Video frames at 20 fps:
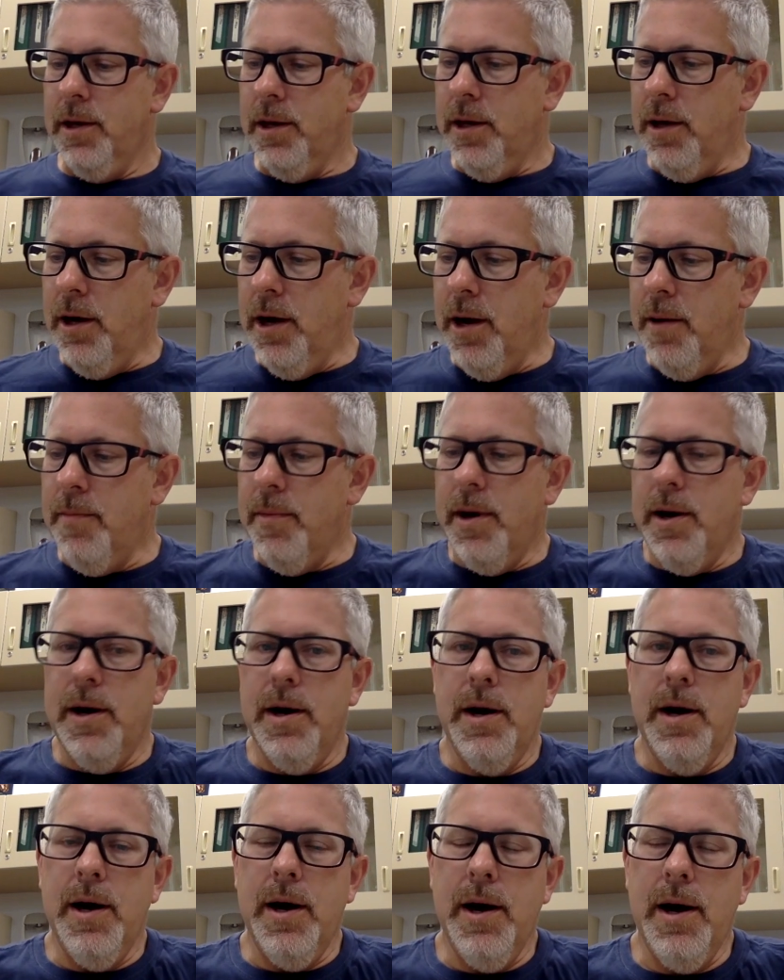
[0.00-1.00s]

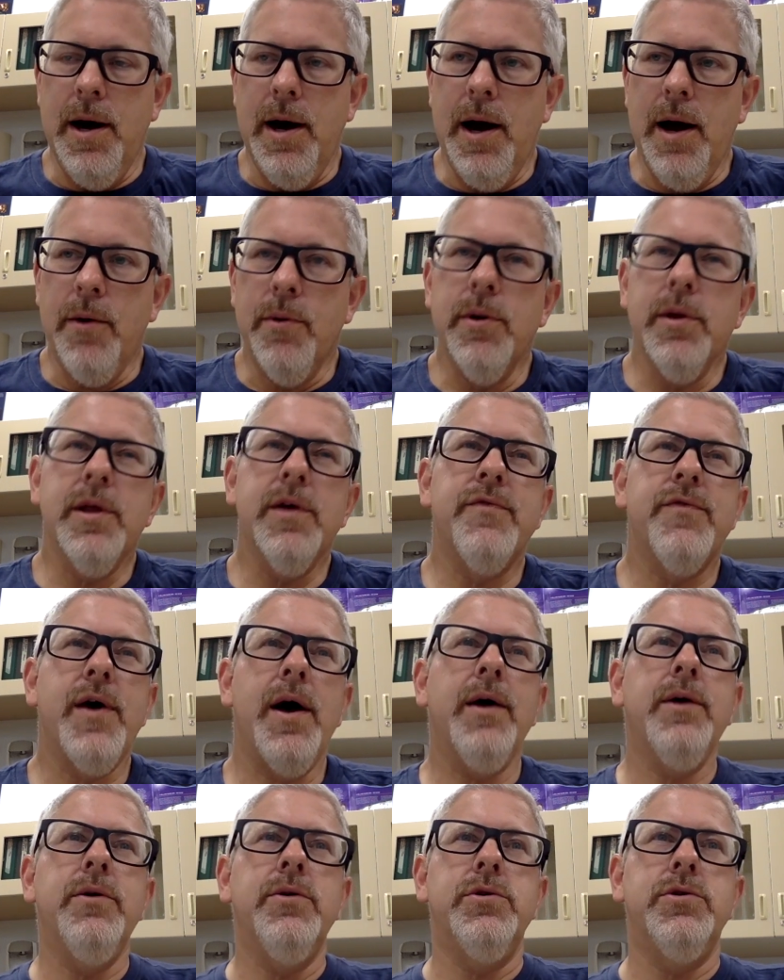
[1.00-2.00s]
I really
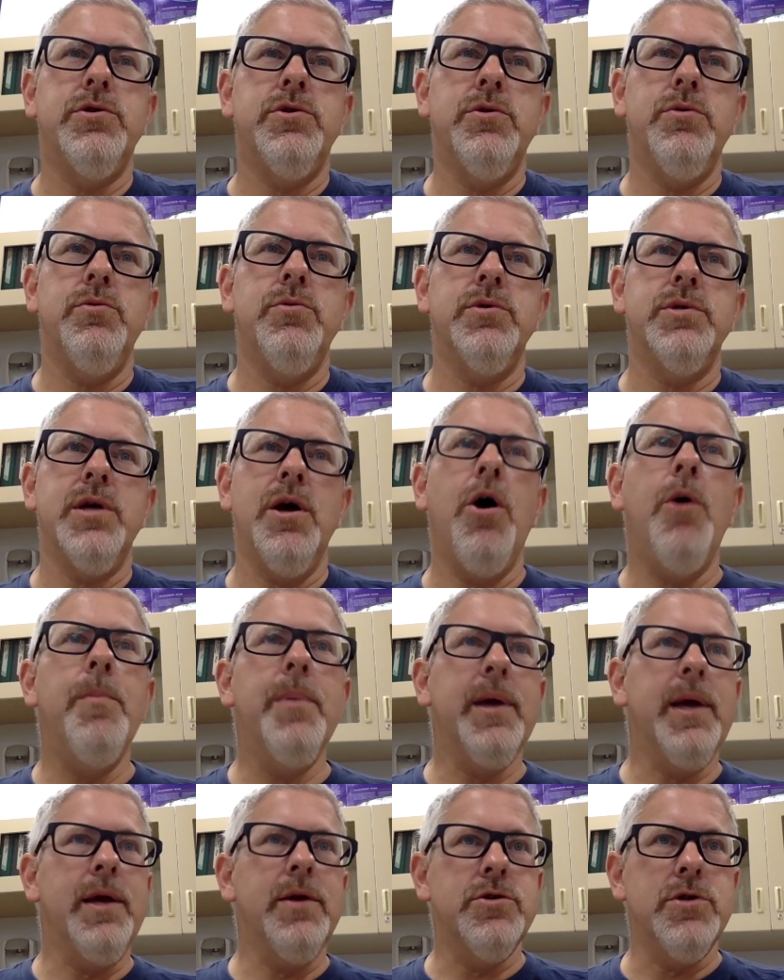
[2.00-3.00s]
value students
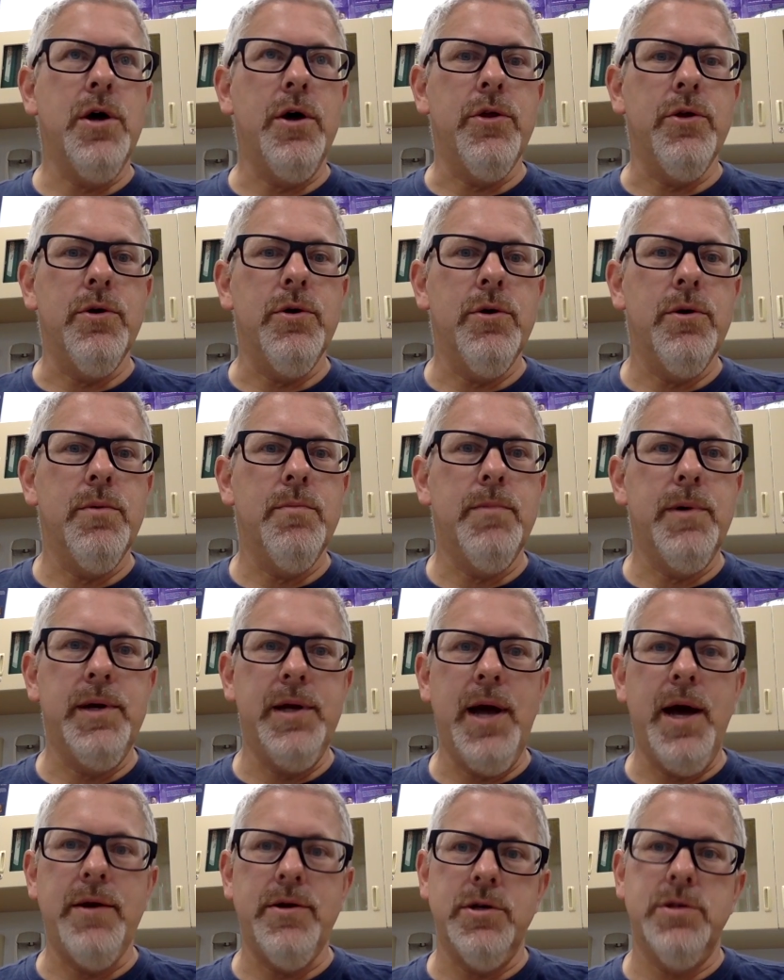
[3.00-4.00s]
helping each other, but
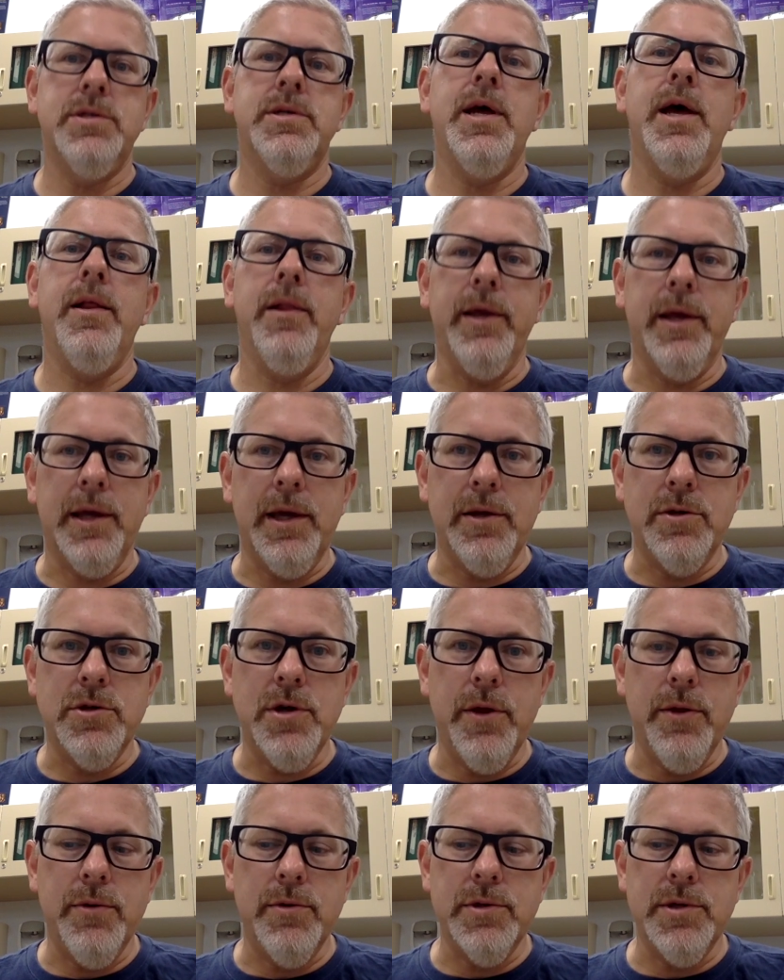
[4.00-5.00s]
not just telling each
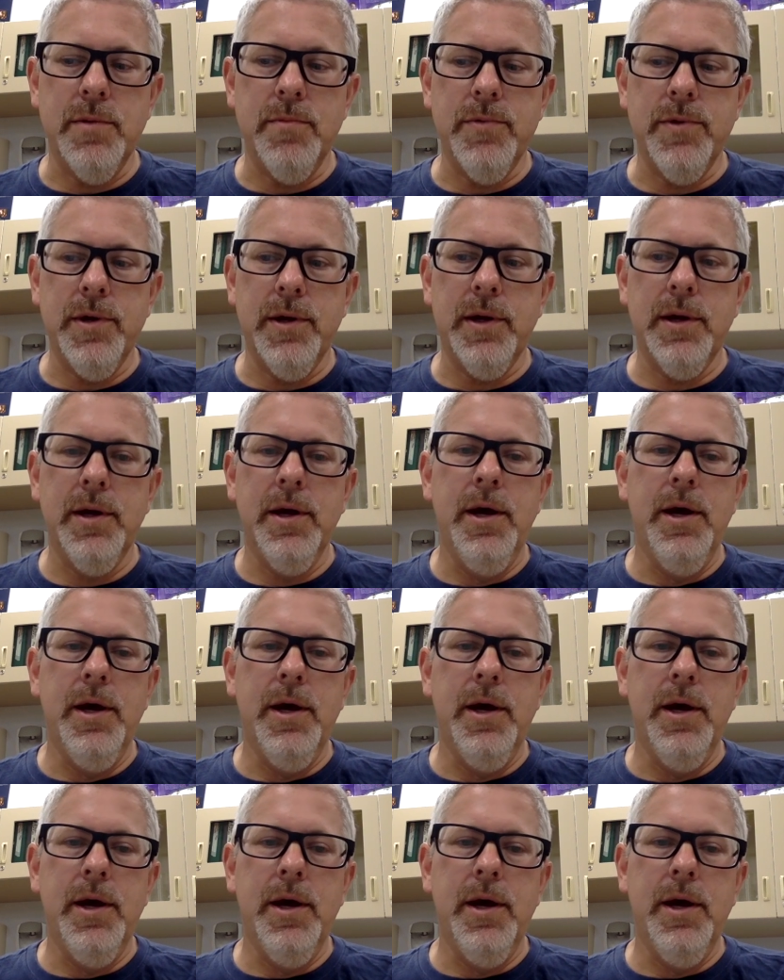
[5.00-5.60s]
other something.